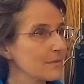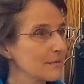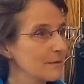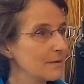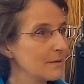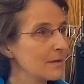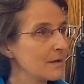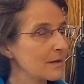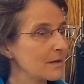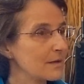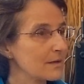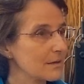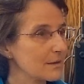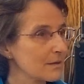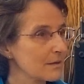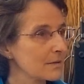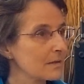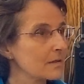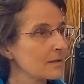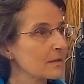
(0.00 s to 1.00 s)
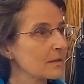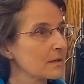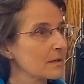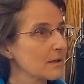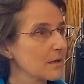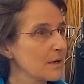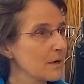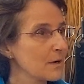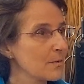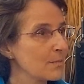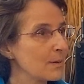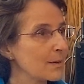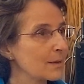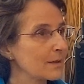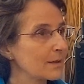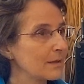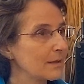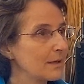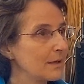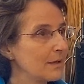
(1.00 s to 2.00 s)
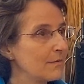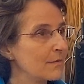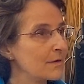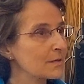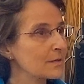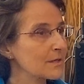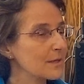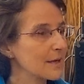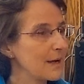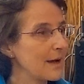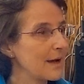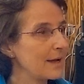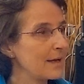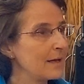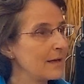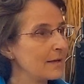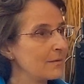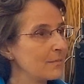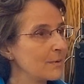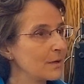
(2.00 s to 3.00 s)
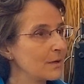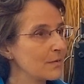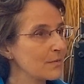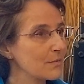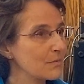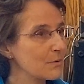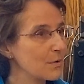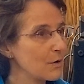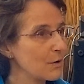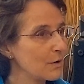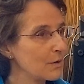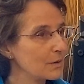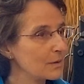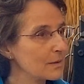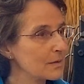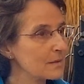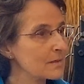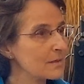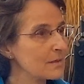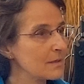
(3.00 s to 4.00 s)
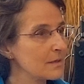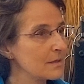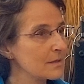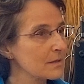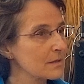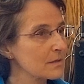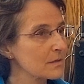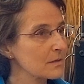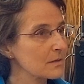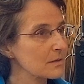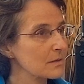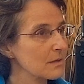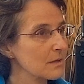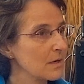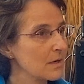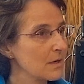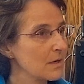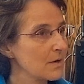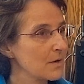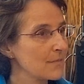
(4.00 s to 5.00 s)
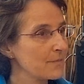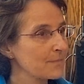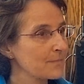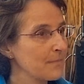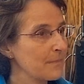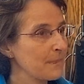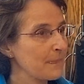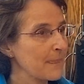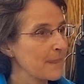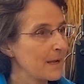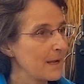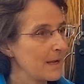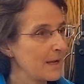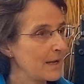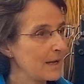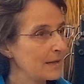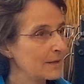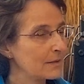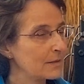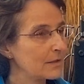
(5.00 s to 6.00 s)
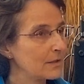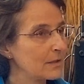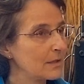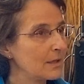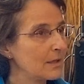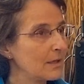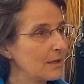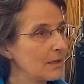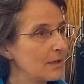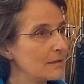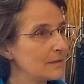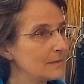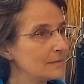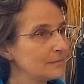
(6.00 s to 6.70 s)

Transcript: Yeah. yeah. But he was guiding me through all these years. Mm-hmm. And he,